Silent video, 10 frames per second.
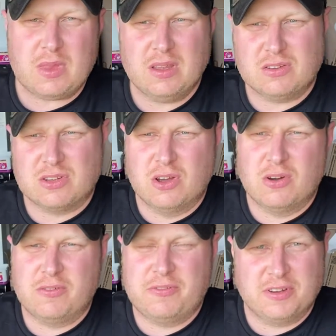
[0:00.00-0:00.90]

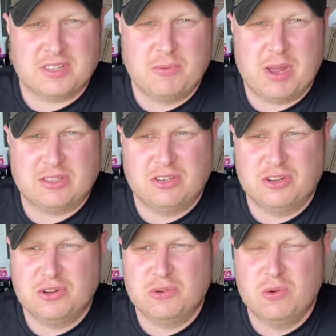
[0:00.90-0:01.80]
So first thing we had to
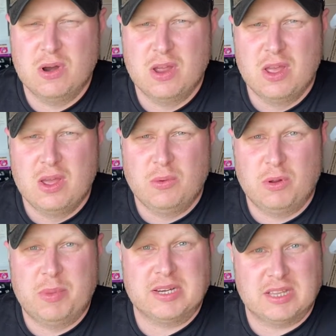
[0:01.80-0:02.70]
do
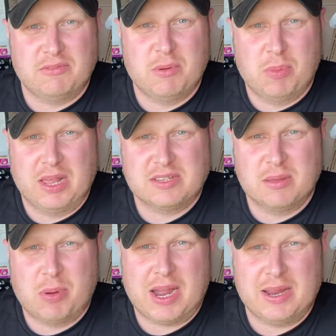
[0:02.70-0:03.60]
was basically replace the
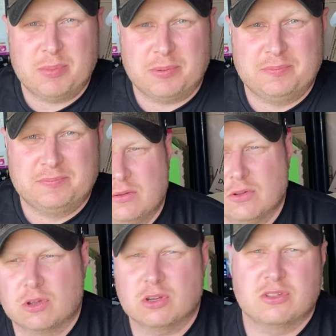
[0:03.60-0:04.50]
pipe. So
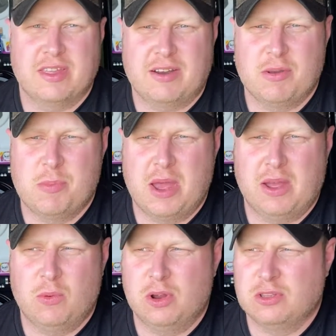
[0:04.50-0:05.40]
cost of that
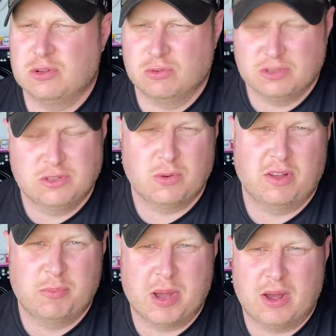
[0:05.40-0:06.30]
repair were
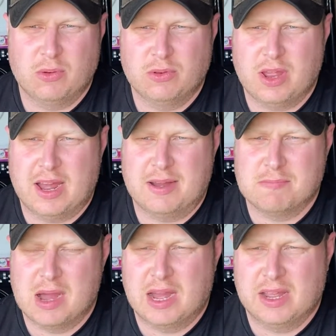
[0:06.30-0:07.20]
£212 at
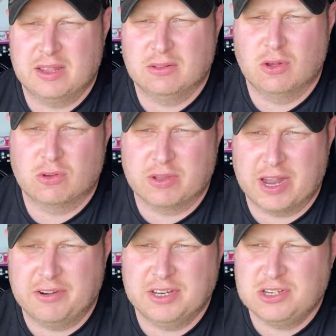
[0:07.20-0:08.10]
my local
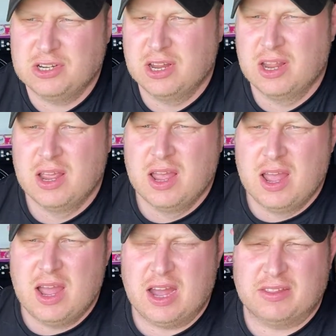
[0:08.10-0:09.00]
garage.
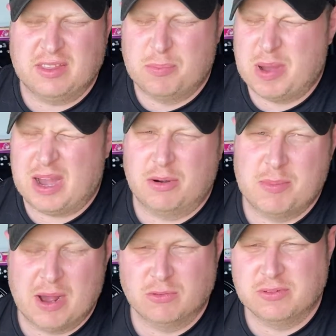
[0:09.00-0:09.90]
I think the part were
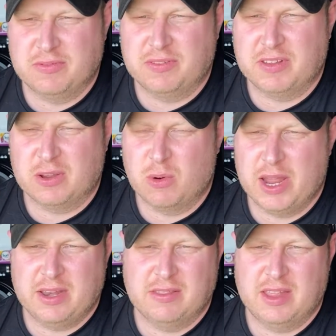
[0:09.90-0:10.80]
about 150
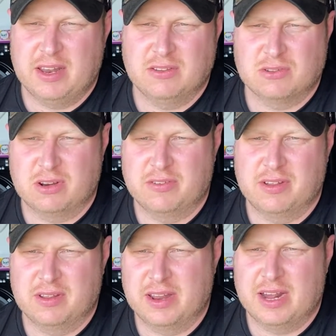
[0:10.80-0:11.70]
quid, and then sort of
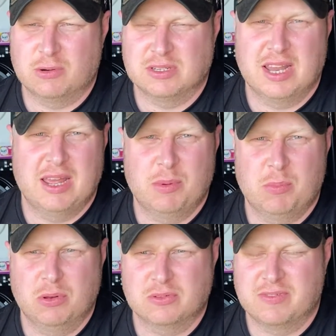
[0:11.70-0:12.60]
an hour's labour
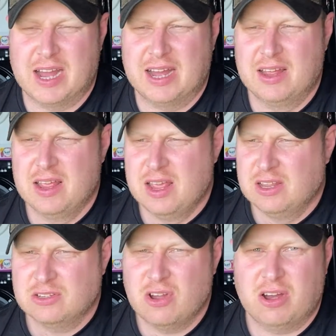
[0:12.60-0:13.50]
plus that.
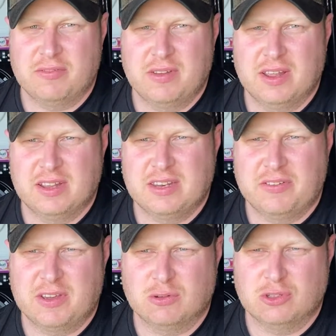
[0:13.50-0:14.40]
It's not a
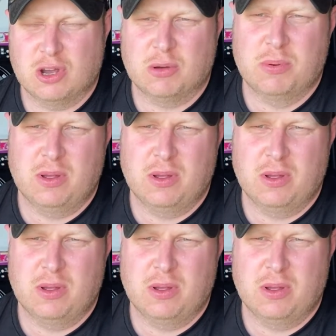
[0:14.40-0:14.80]
difficult job.